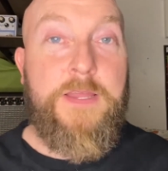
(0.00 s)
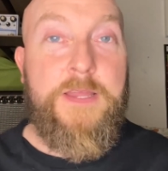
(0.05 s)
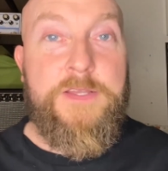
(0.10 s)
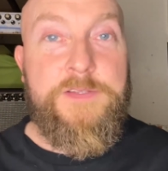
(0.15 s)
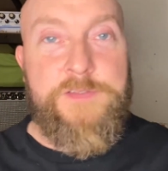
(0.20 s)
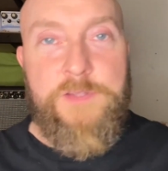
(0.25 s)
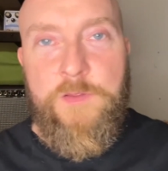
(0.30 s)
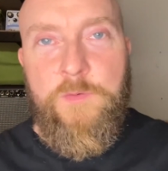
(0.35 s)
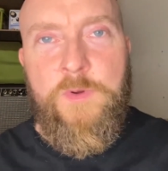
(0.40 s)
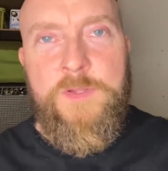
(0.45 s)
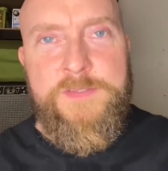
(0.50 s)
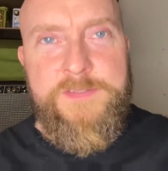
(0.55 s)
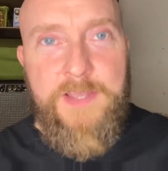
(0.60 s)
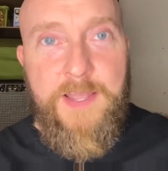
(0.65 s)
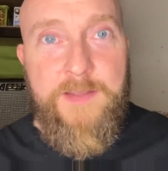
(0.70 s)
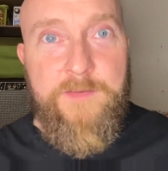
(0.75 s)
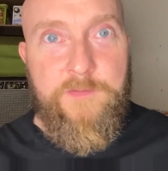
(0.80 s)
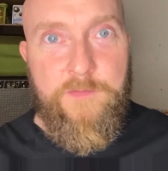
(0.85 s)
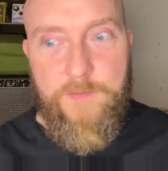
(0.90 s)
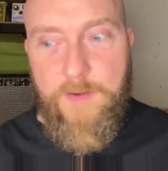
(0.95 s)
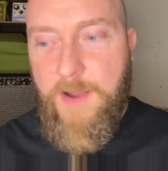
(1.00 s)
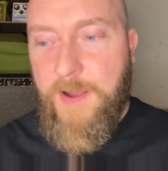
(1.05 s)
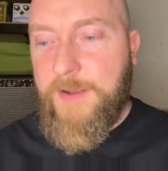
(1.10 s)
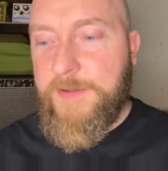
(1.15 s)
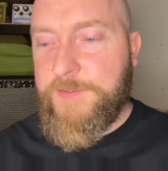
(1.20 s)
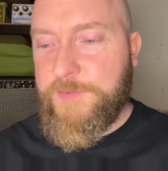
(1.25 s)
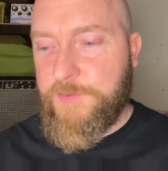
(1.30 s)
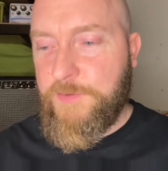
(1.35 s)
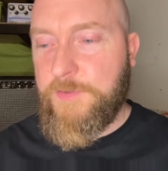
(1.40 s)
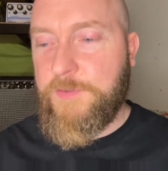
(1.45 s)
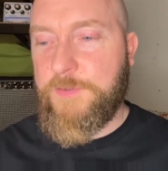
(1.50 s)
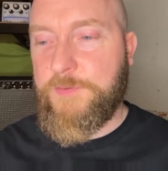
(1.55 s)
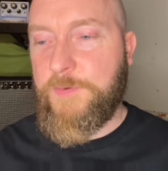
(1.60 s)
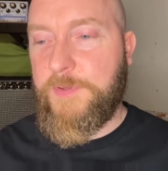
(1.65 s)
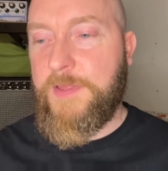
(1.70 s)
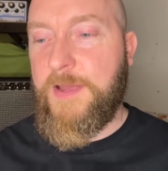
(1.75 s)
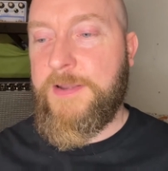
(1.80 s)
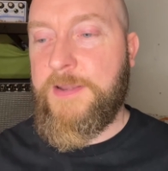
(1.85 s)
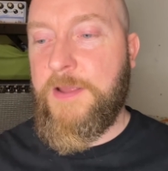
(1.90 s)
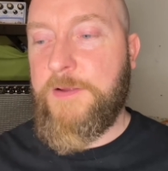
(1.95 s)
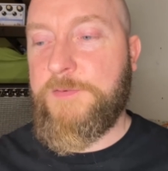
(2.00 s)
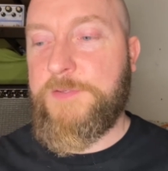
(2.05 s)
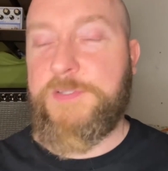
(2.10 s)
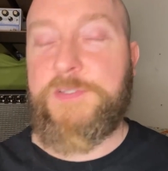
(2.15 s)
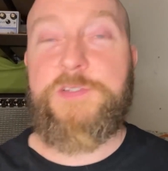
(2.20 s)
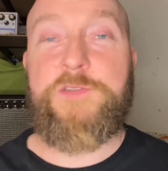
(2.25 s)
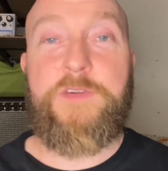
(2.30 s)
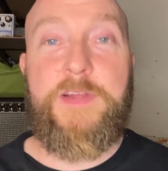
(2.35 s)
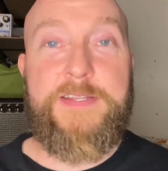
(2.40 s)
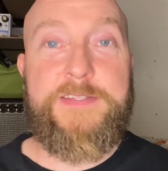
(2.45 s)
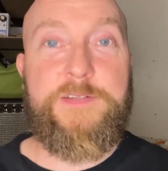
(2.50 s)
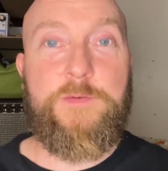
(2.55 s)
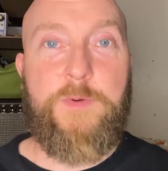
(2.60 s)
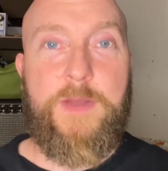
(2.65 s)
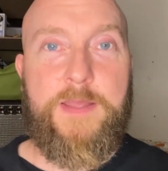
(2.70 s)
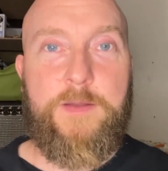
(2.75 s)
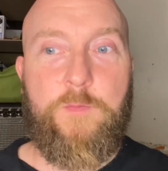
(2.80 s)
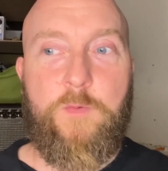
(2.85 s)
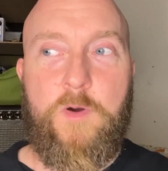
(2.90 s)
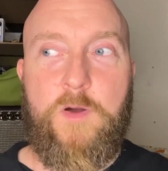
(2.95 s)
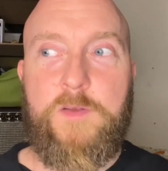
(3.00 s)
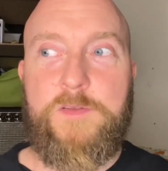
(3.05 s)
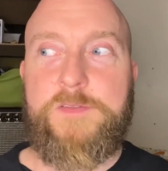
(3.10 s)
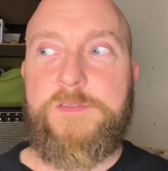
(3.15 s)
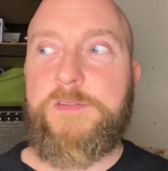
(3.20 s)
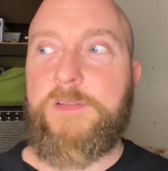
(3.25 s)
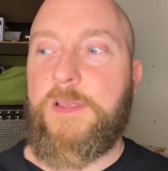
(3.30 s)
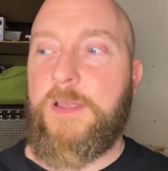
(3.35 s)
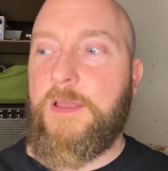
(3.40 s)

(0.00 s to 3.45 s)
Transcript: So the ones I struggled with, I noticed straight away was